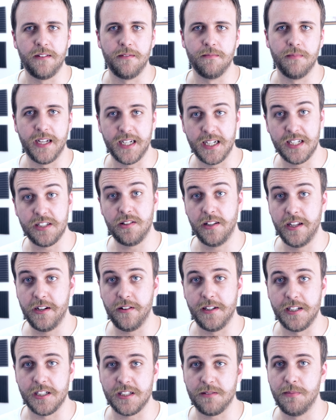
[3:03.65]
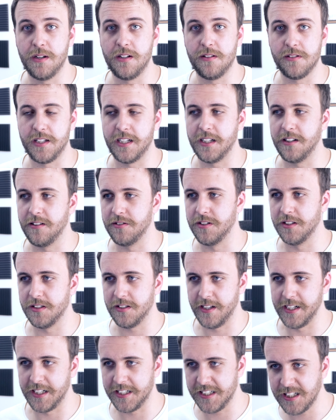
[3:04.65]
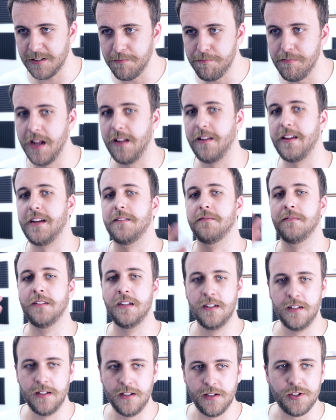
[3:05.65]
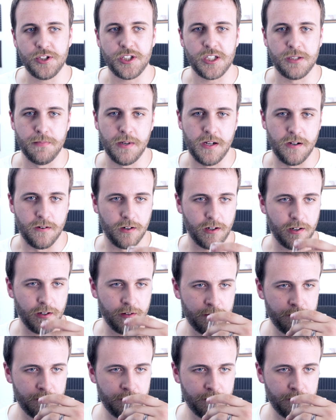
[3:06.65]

Like it literally smells like you're just like smelling smoke.